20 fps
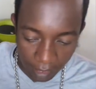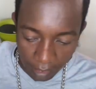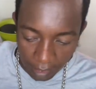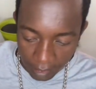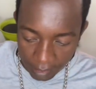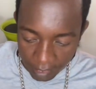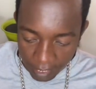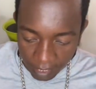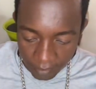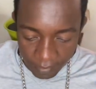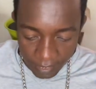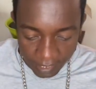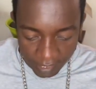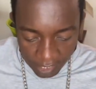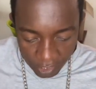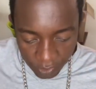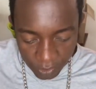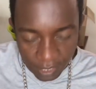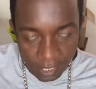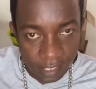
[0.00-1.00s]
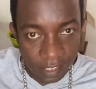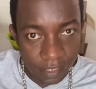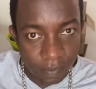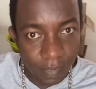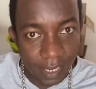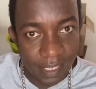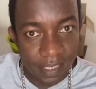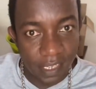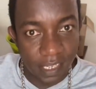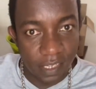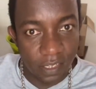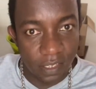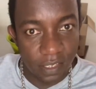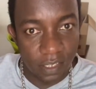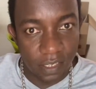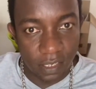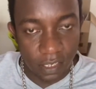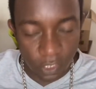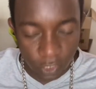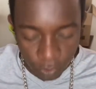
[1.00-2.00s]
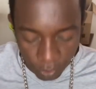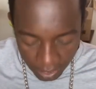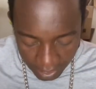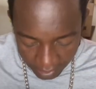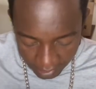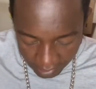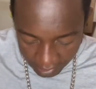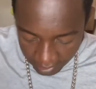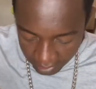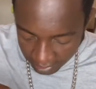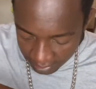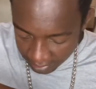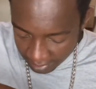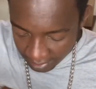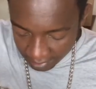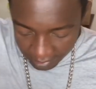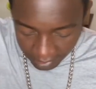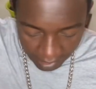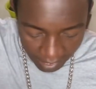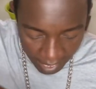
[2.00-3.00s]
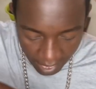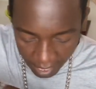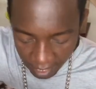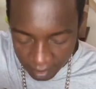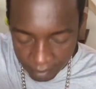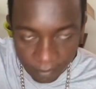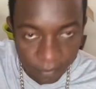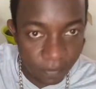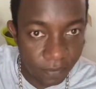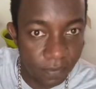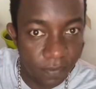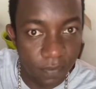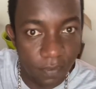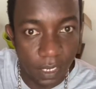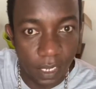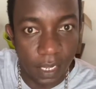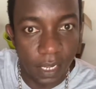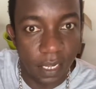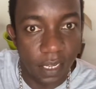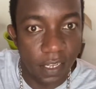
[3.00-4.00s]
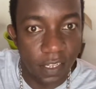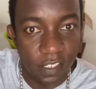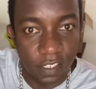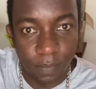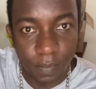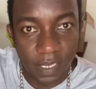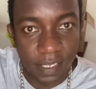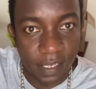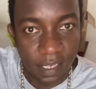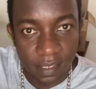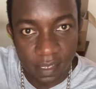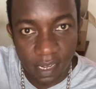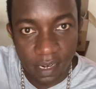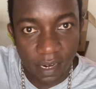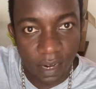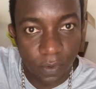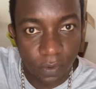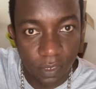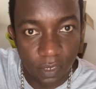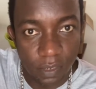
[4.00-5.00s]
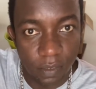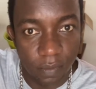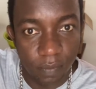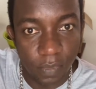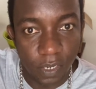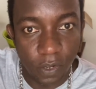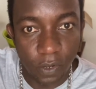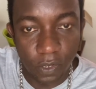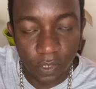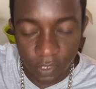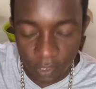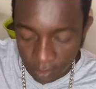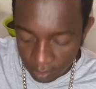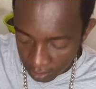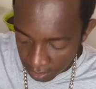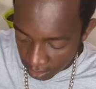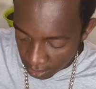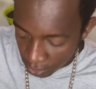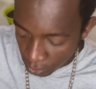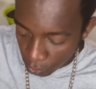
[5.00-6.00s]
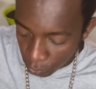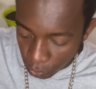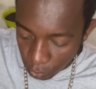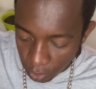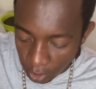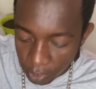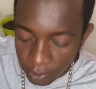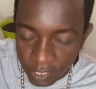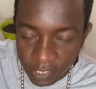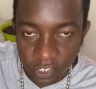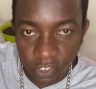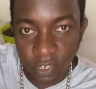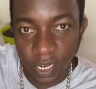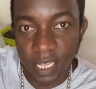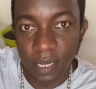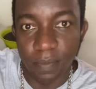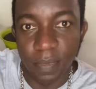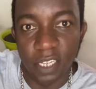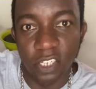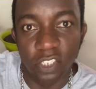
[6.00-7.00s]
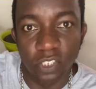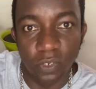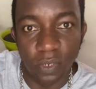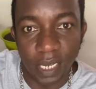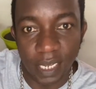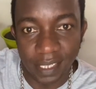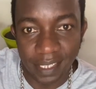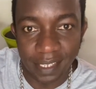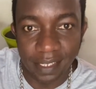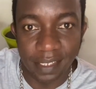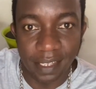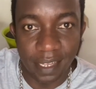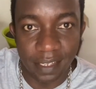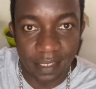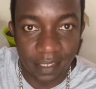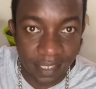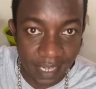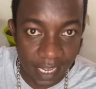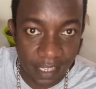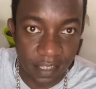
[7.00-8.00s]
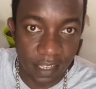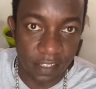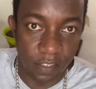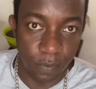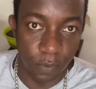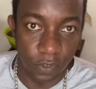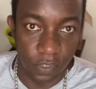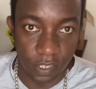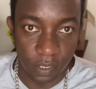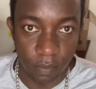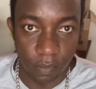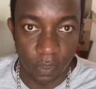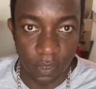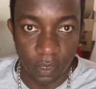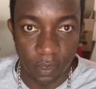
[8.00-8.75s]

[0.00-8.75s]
The advantage with this matting is you can see it doesn't have spaces around, because we always try and make sure it is as tight as possible.